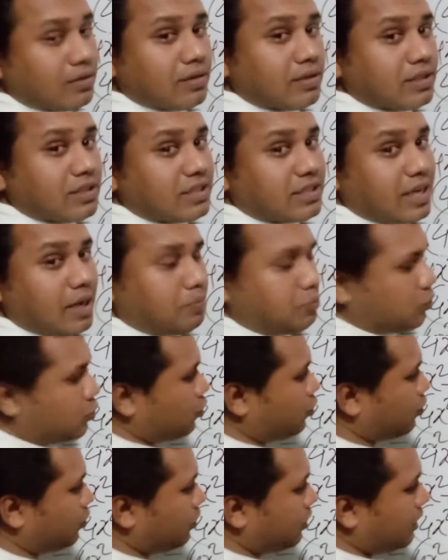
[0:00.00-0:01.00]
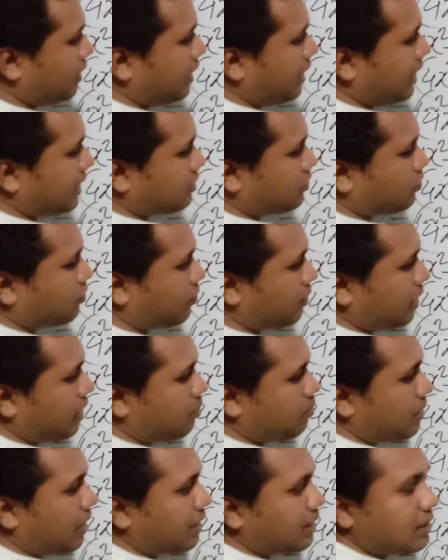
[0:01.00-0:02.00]
Step 2, s
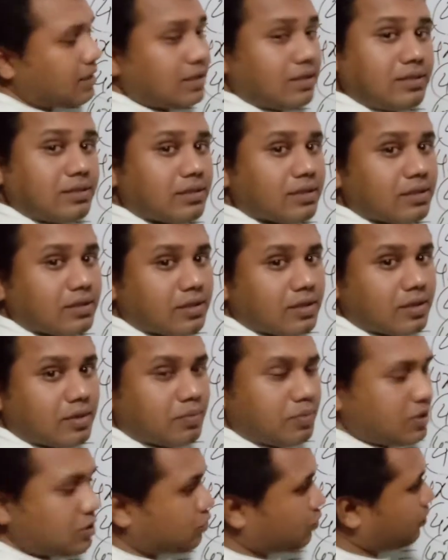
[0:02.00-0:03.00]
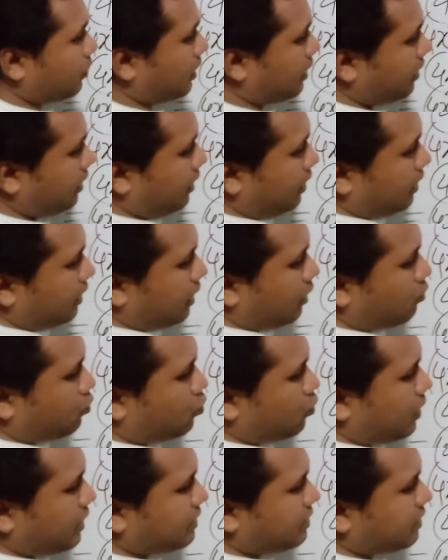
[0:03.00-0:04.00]
square minus b square. Now
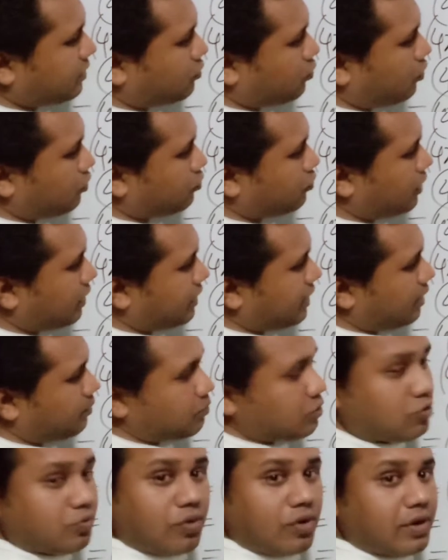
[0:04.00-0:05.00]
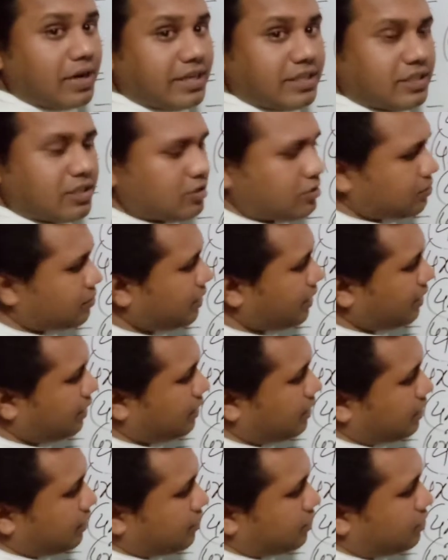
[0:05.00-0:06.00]
twice x whole square, that means 4x square,
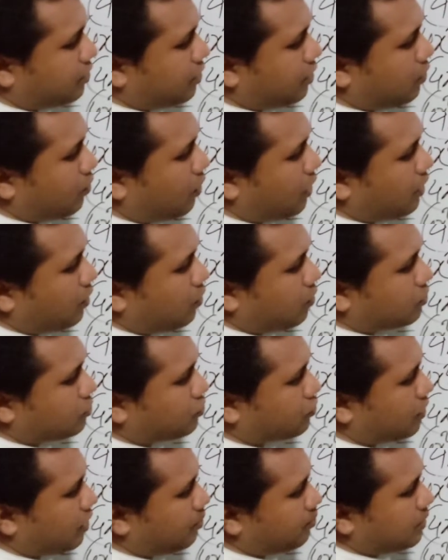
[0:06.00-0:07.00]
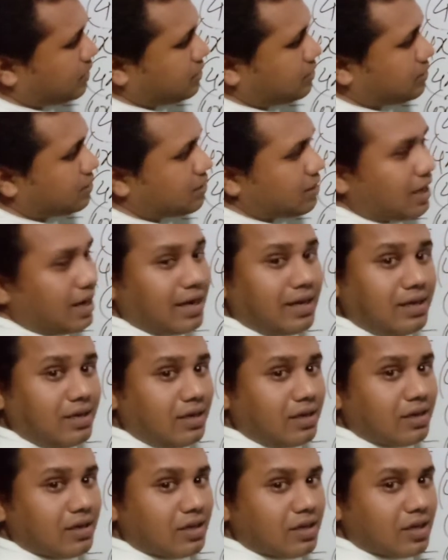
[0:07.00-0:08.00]
3y whole square means
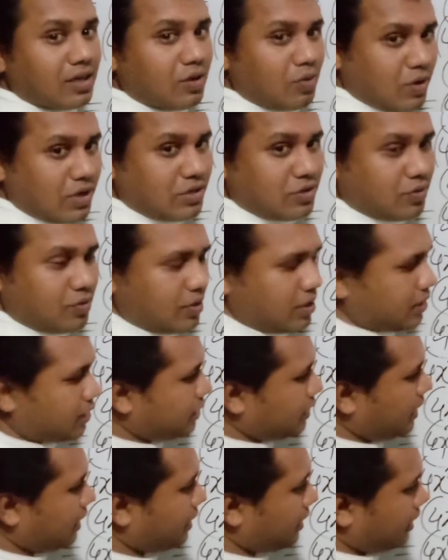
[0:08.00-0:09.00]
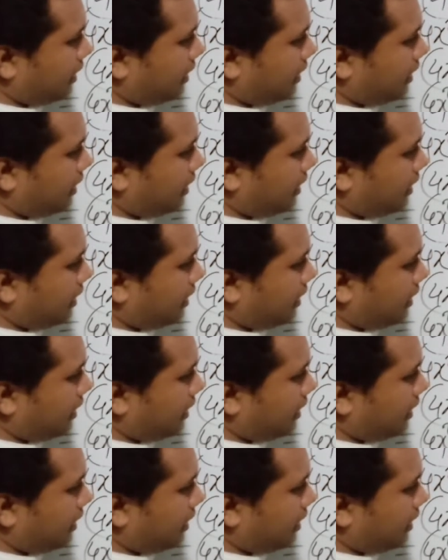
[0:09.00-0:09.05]
9y square. Clear?